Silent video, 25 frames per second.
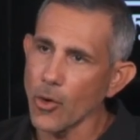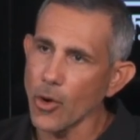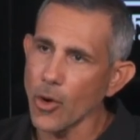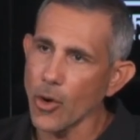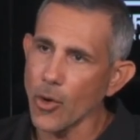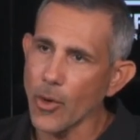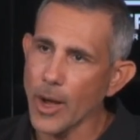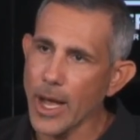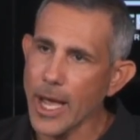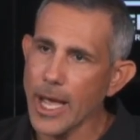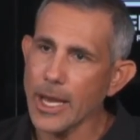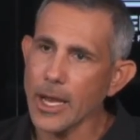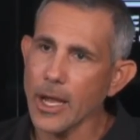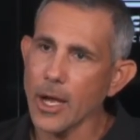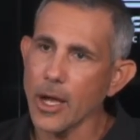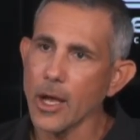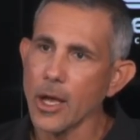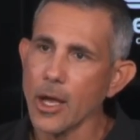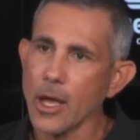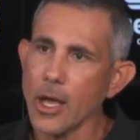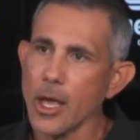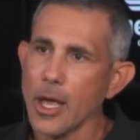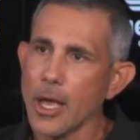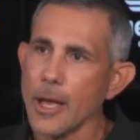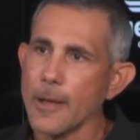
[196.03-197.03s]
Ojeda
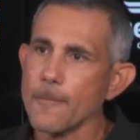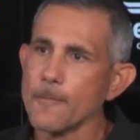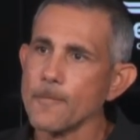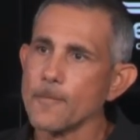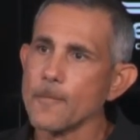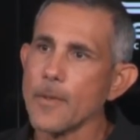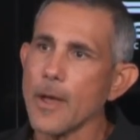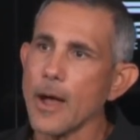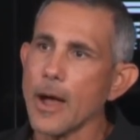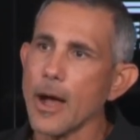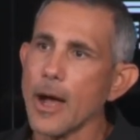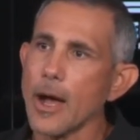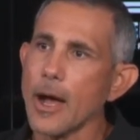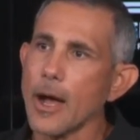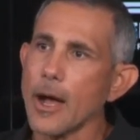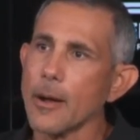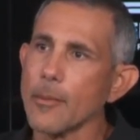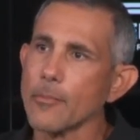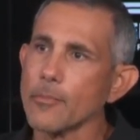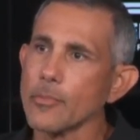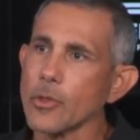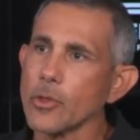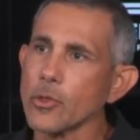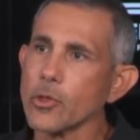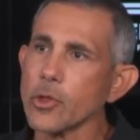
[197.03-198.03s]

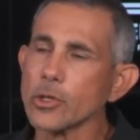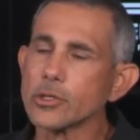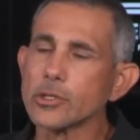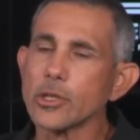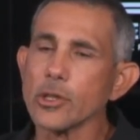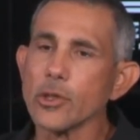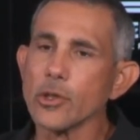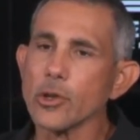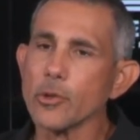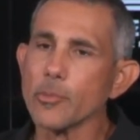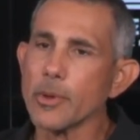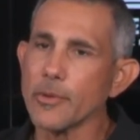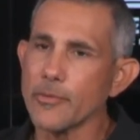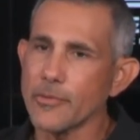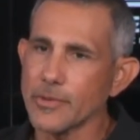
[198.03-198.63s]
looked a little bit